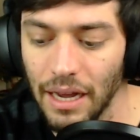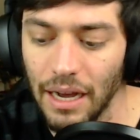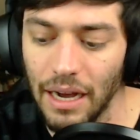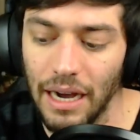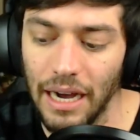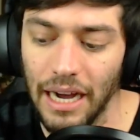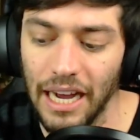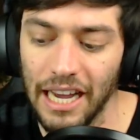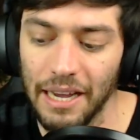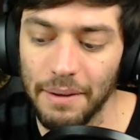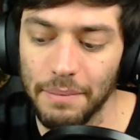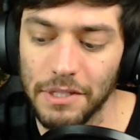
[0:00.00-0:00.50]

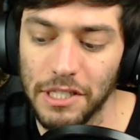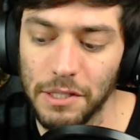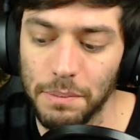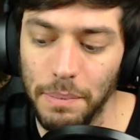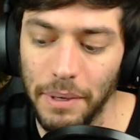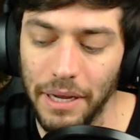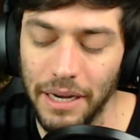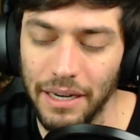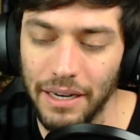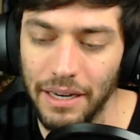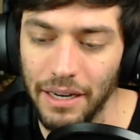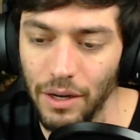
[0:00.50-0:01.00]
I am
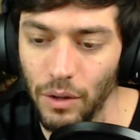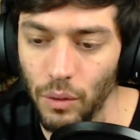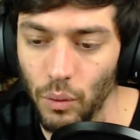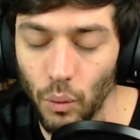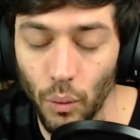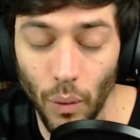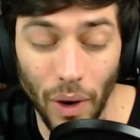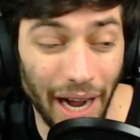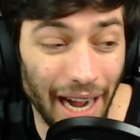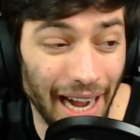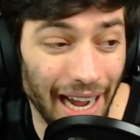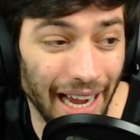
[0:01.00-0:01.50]
spending
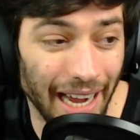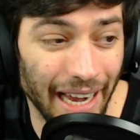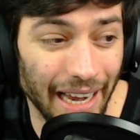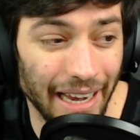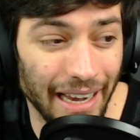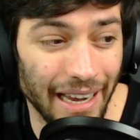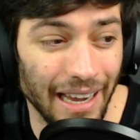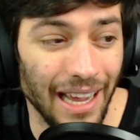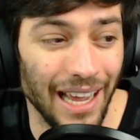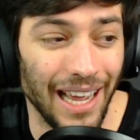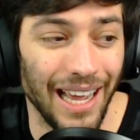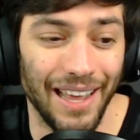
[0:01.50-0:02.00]

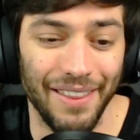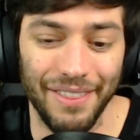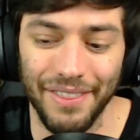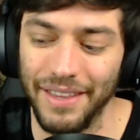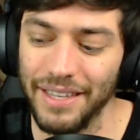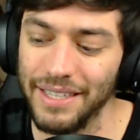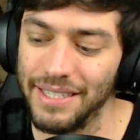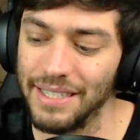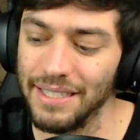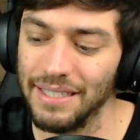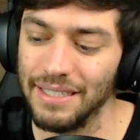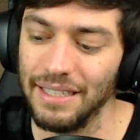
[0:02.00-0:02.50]
Y, and
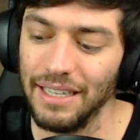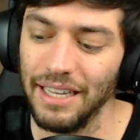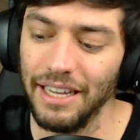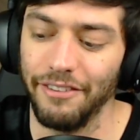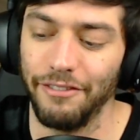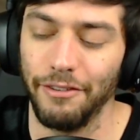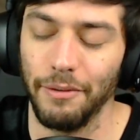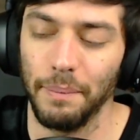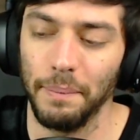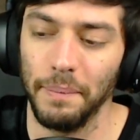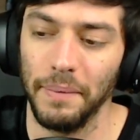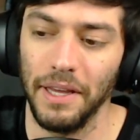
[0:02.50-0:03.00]
this is
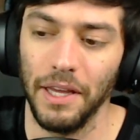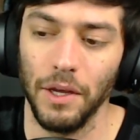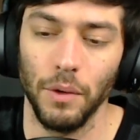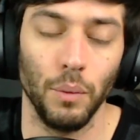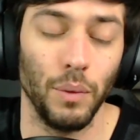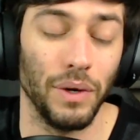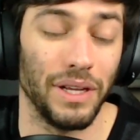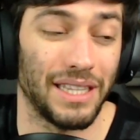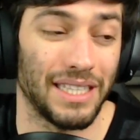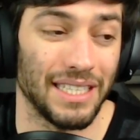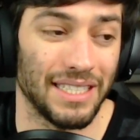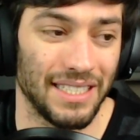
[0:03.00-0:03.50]
leaving me
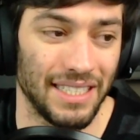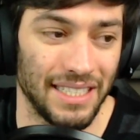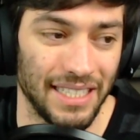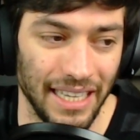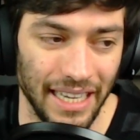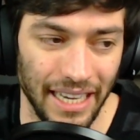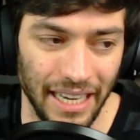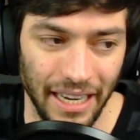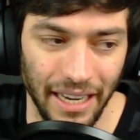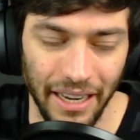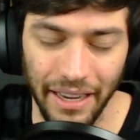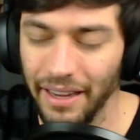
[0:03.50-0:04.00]
with
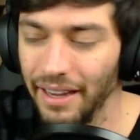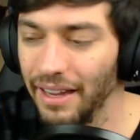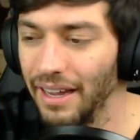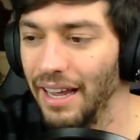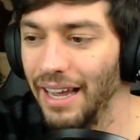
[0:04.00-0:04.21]
Z.